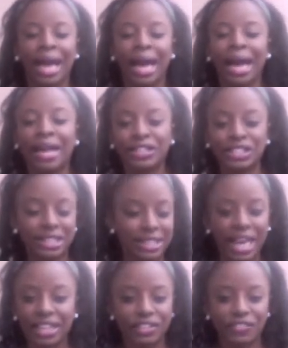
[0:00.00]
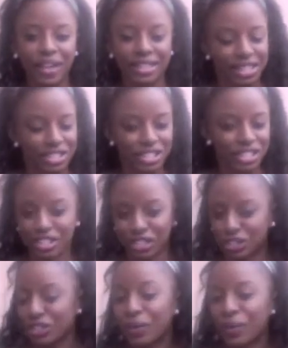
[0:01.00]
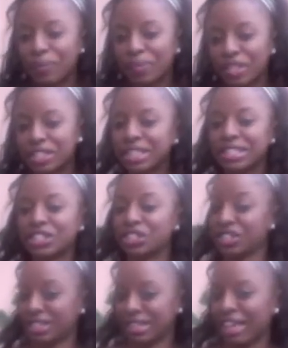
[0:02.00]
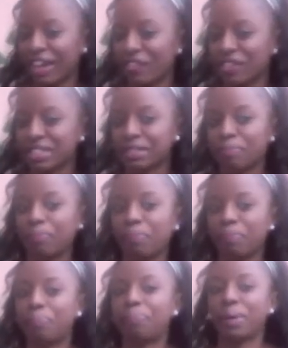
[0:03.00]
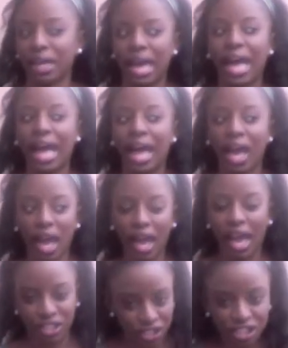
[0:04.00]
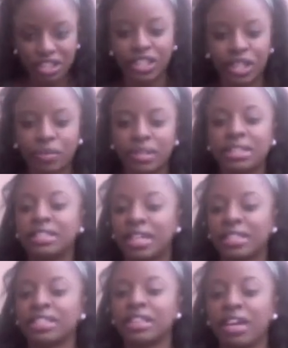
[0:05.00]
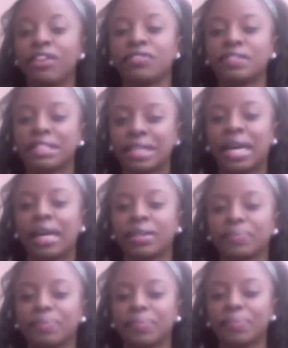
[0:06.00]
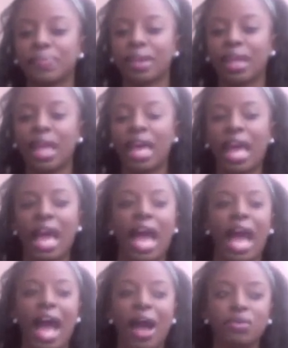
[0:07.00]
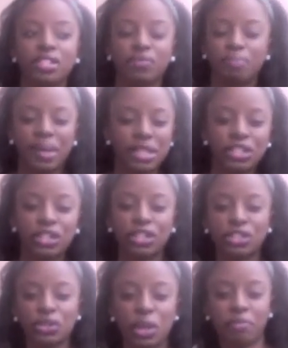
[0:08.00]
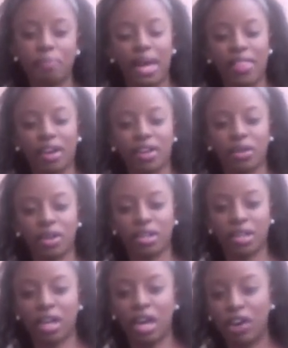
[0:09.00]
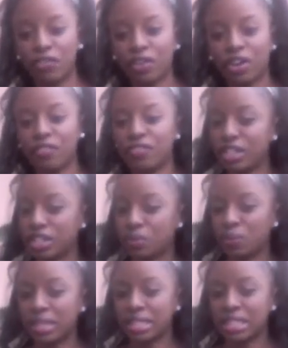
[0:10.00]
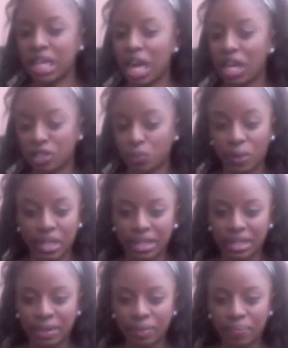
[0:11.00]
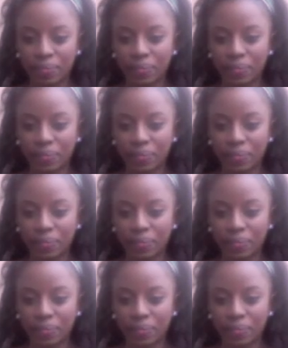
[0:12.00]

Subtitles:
I understand the fact that she doesn't show it much because she's an Aries, but she generally does love Scott. I was a bit turned off by the cover of this week's Us Weekly,